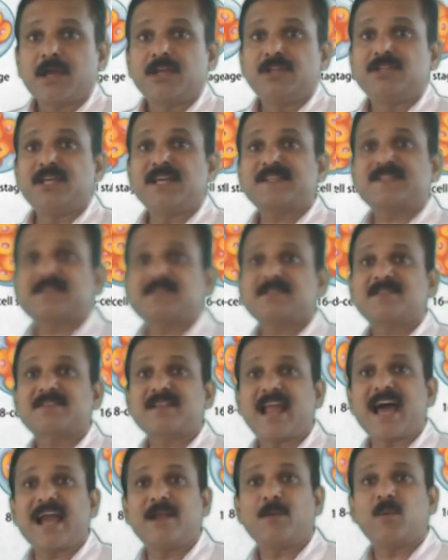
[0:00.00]
this
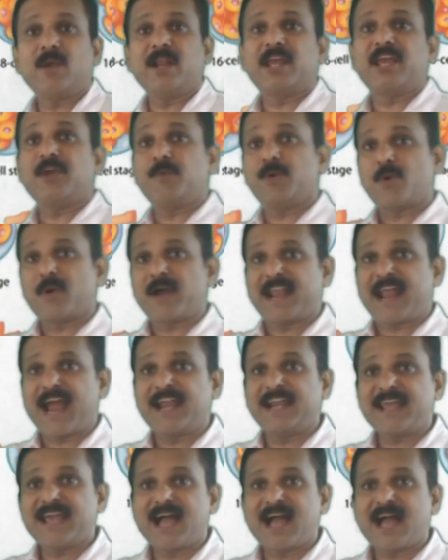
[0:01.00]
slide will give you an
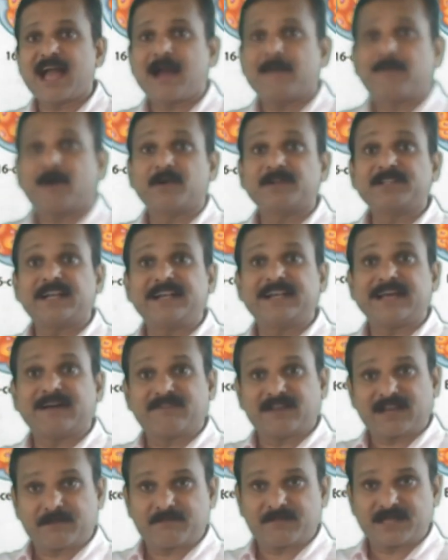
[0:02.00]
idea about the
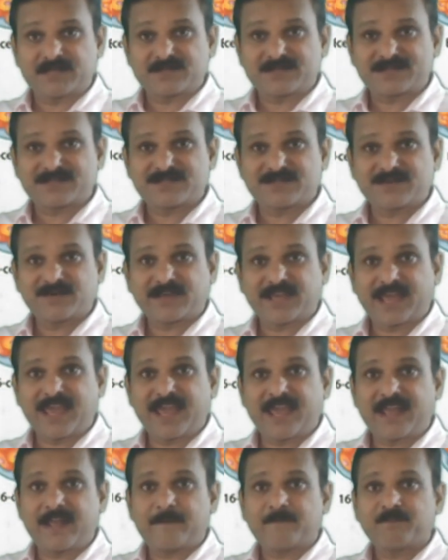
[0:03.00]
development.
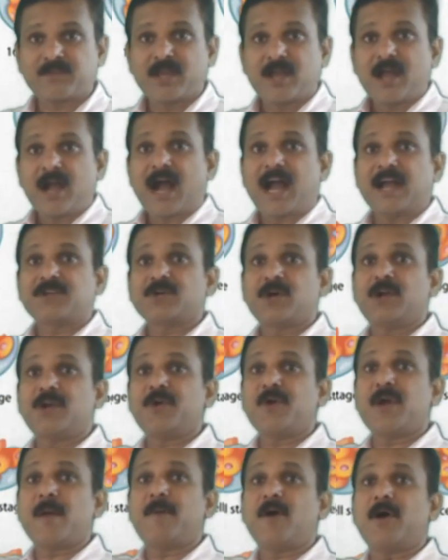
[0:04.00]
Okay, I told
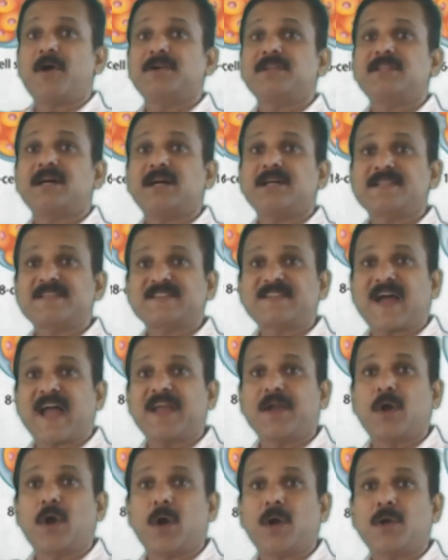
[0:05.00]
you about the
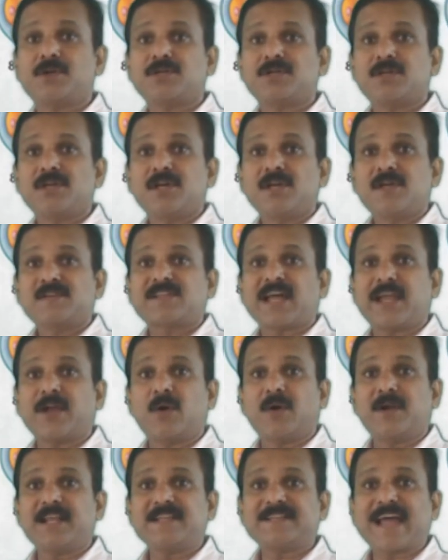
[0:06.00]
zygote.
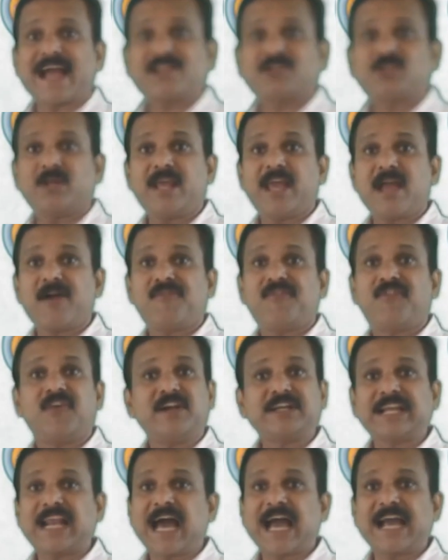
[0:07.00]
Zygote is actually a
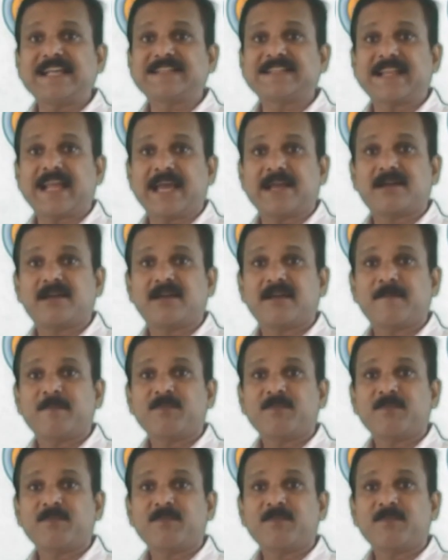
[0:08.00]
fertilized egg.